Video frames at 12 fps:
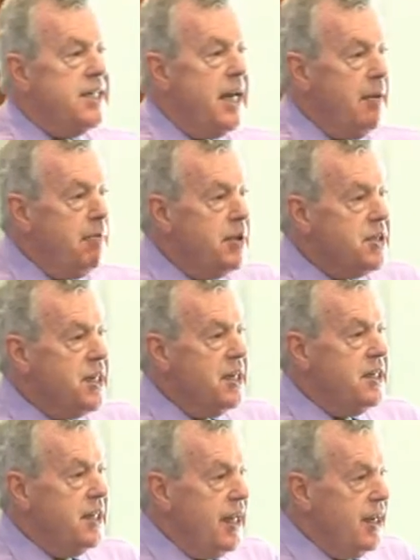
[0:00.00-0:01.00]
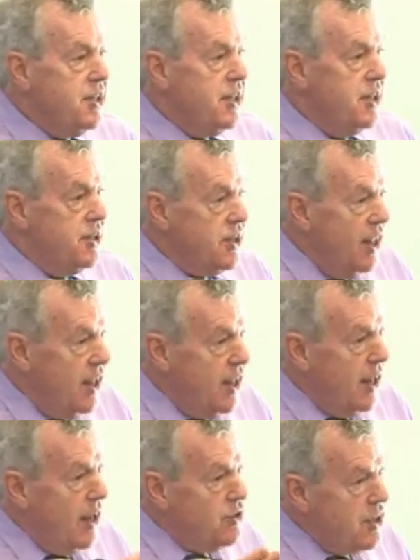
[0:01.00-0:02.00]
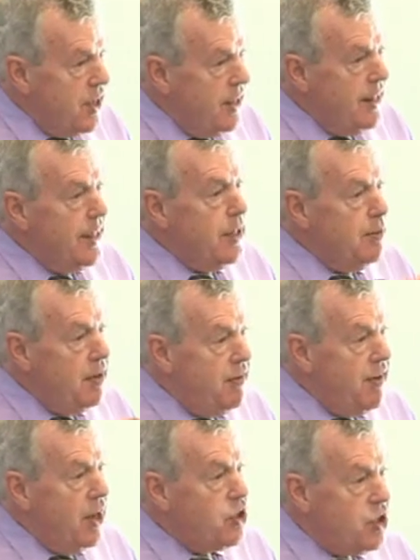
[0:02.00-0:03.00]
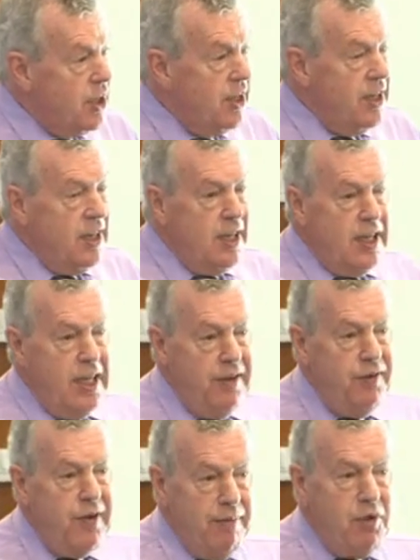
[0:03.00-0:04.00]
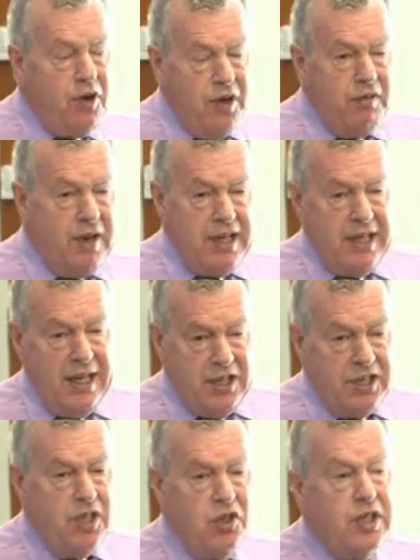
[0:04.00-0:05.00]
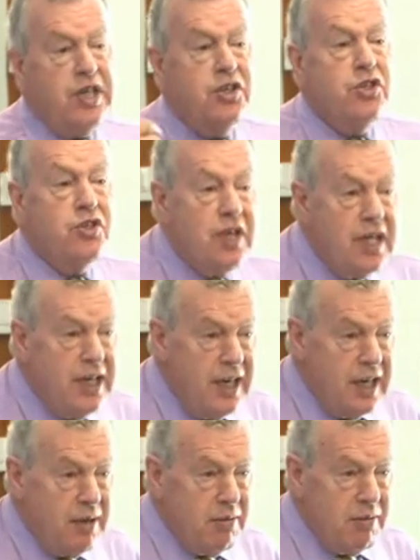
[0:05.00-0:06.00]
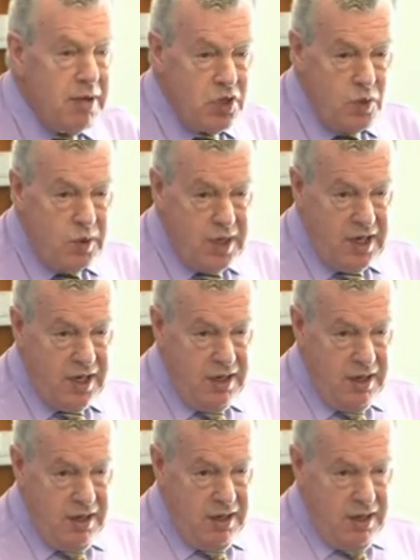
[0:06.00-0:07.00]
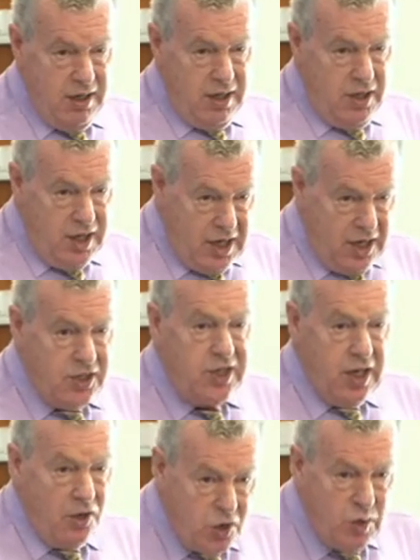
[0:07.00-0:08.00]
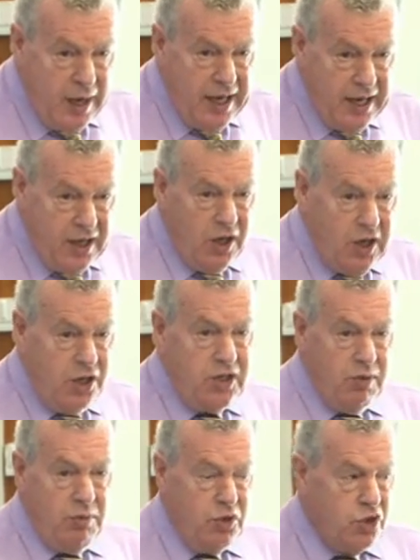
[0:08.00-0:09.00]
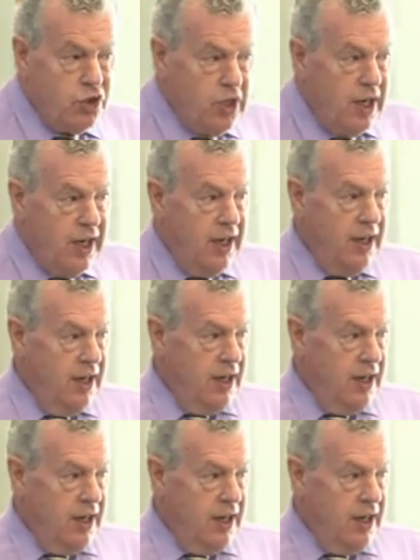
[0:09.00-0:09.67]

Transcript: 10% elastin. So that allows that little bit of extra. If you haven't got the right elastin, you tend to strain the ligament much quicker, okay, because it goes twang, the collagen will strain.